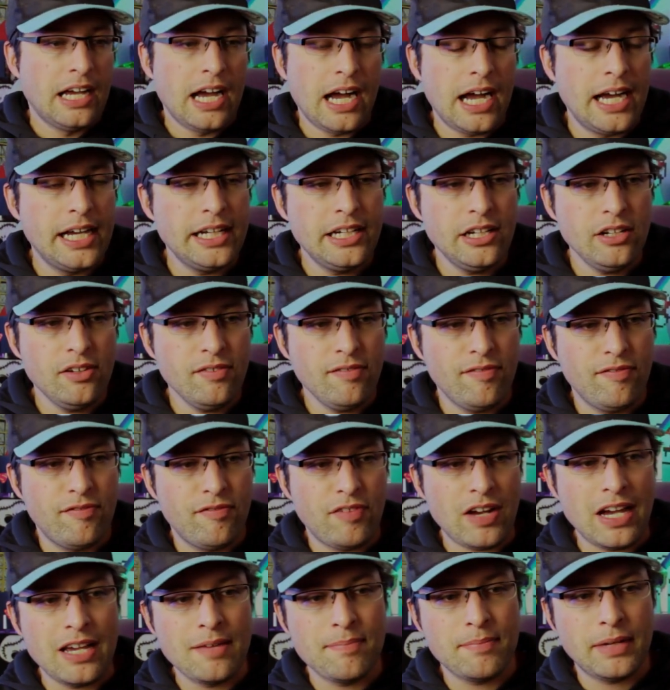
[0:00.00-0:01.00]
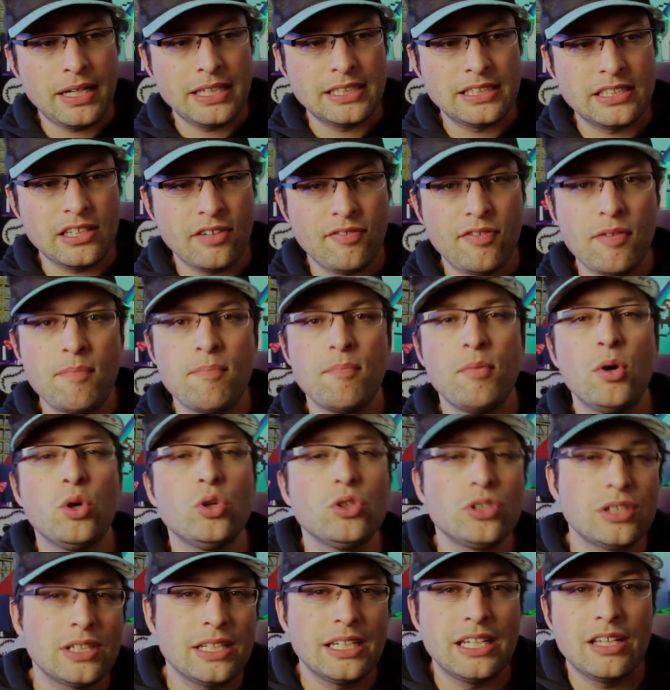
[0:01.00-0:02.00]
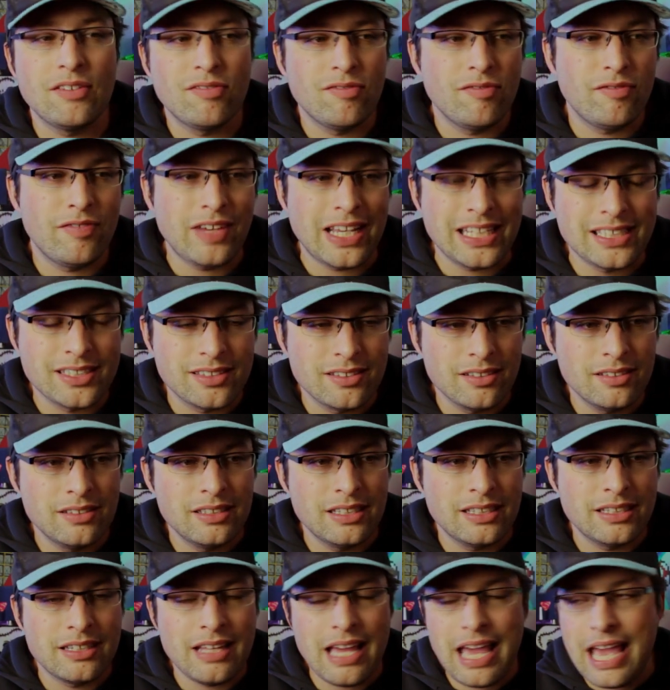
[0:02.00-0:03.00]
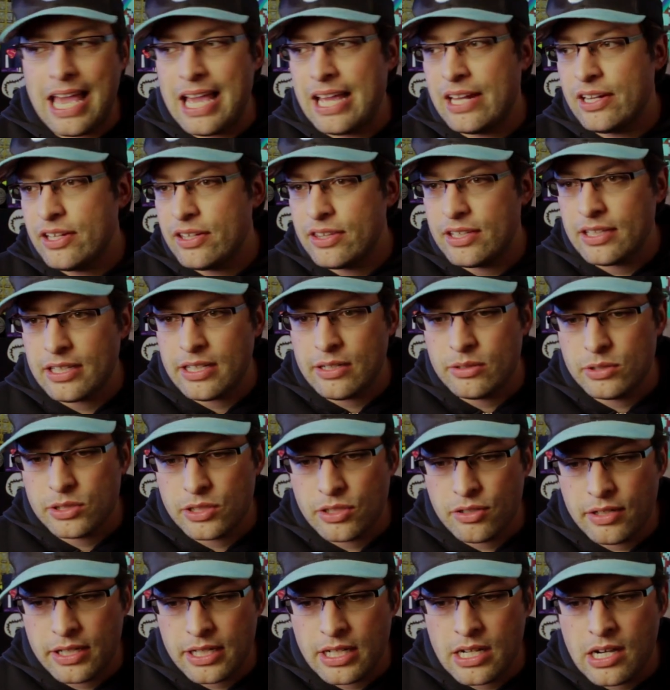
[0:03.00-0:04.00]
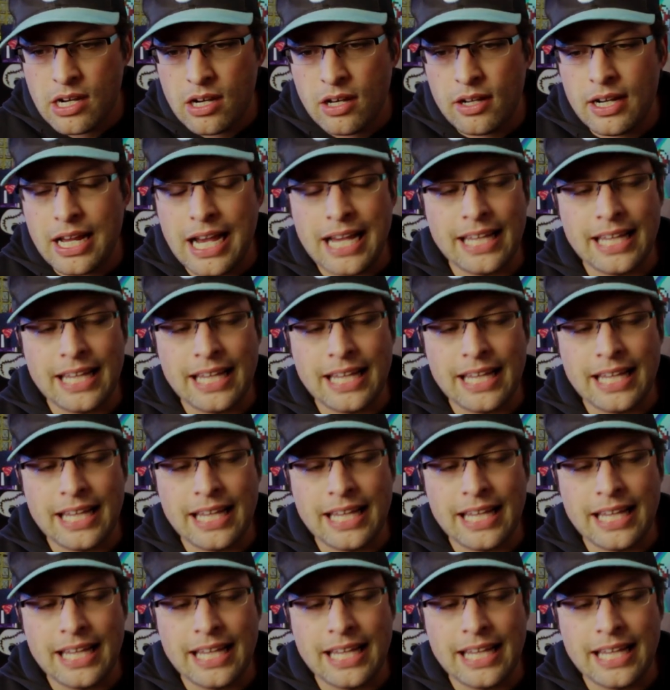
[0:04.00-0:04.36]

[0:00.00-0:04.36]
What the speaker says: I didn't find myself emotionally invested in anything that was going on.